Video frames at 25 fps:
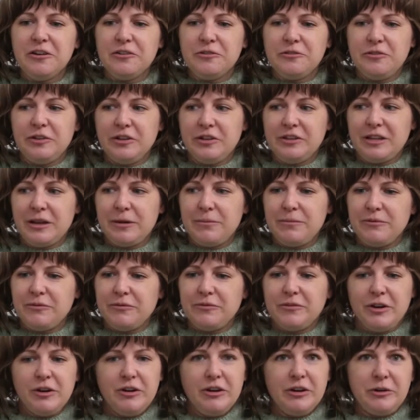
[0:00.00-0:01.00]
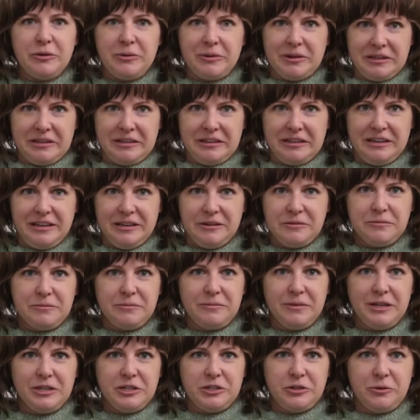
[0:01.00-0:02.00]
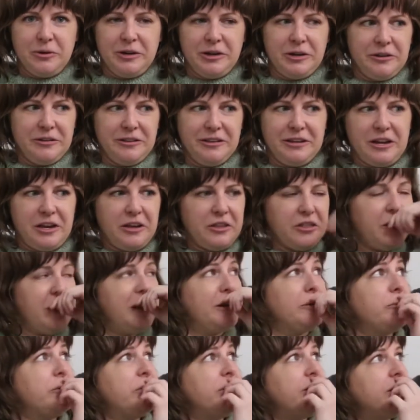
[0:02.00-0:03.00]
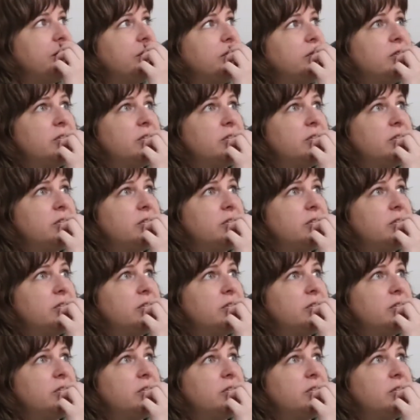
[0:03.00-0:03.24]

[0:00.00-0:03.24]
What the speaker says: filled up very quickly, much quicker than I thought it would.